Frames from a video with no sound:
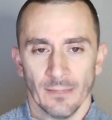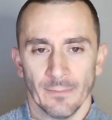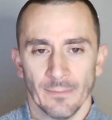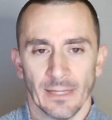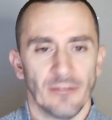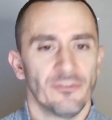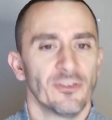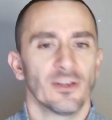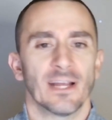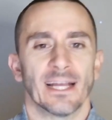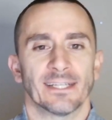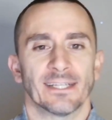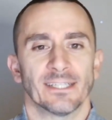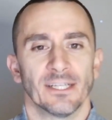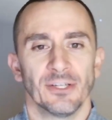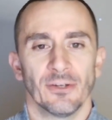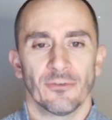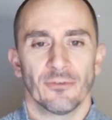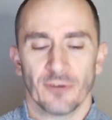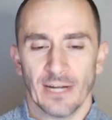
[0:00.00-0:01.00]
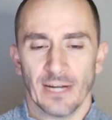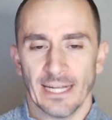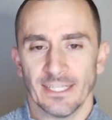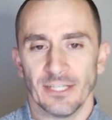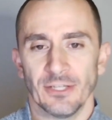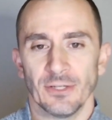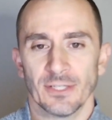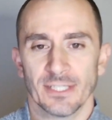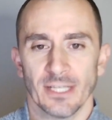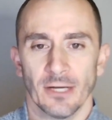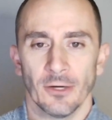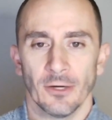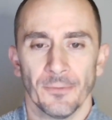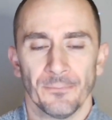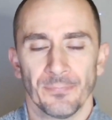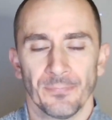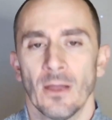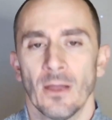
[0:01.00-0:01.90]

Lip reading: And if you forget to do so,